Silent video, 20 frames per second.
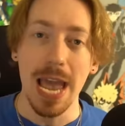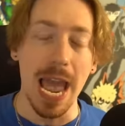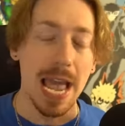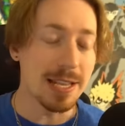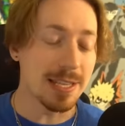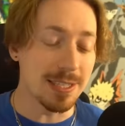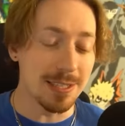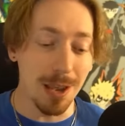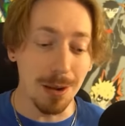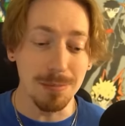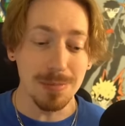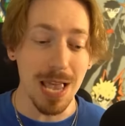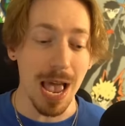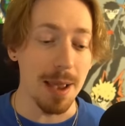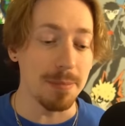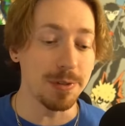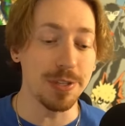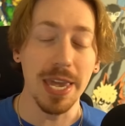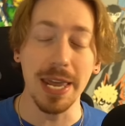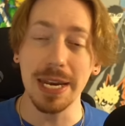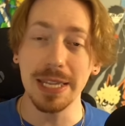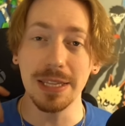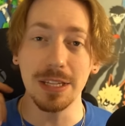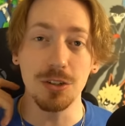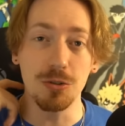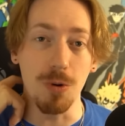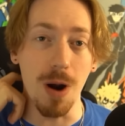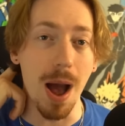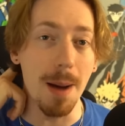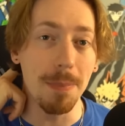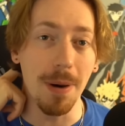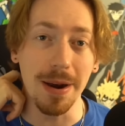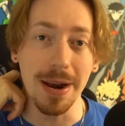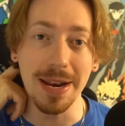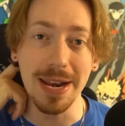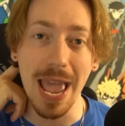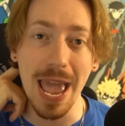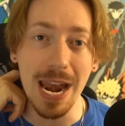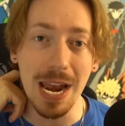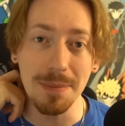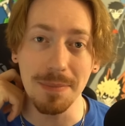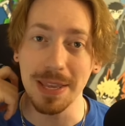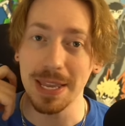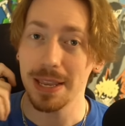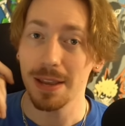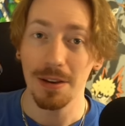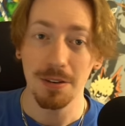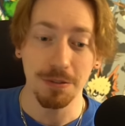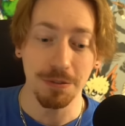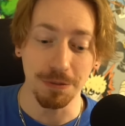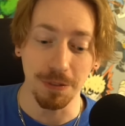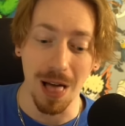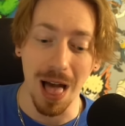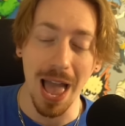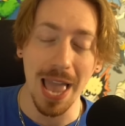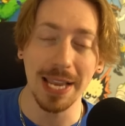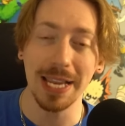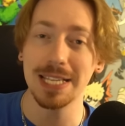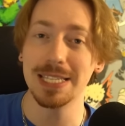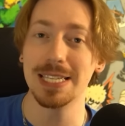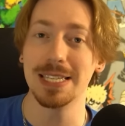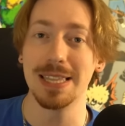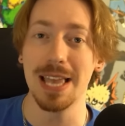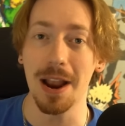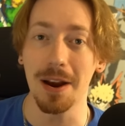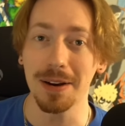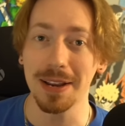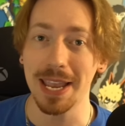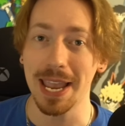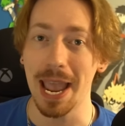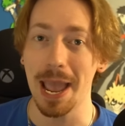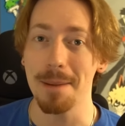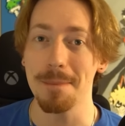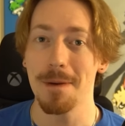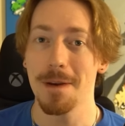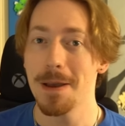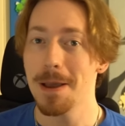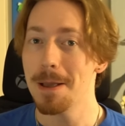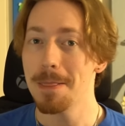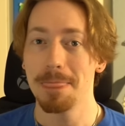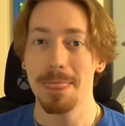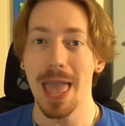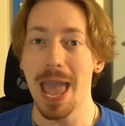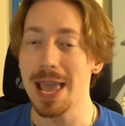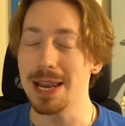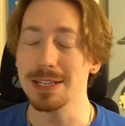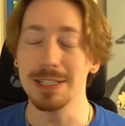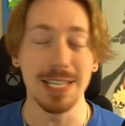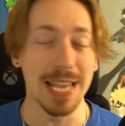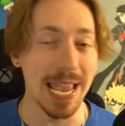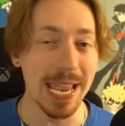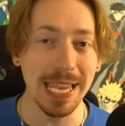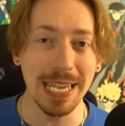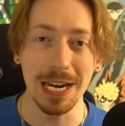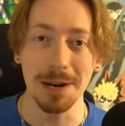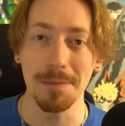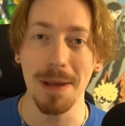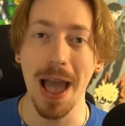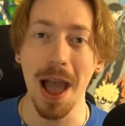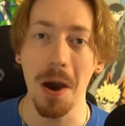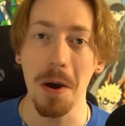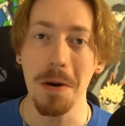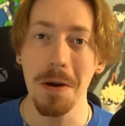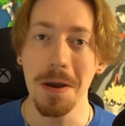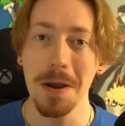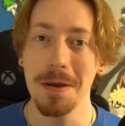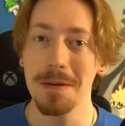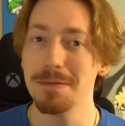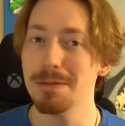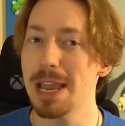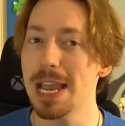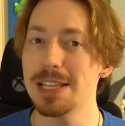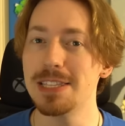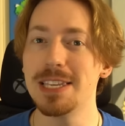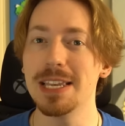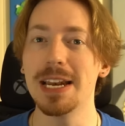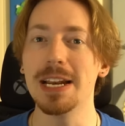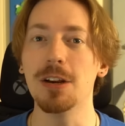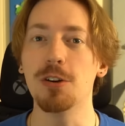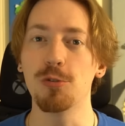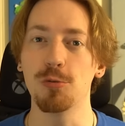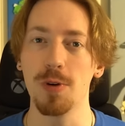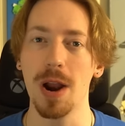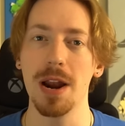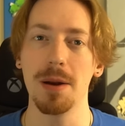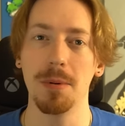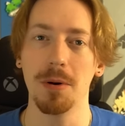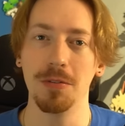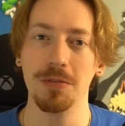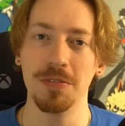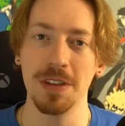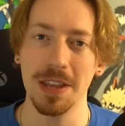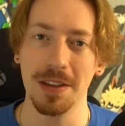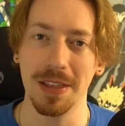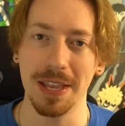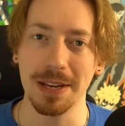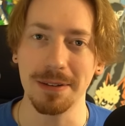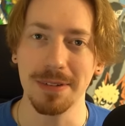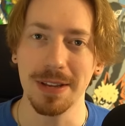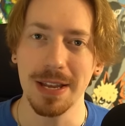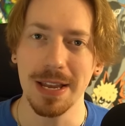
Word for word: And sometimes getting the drop on an enemy, flying into their camp, and taking them out, it's an incredible feeling.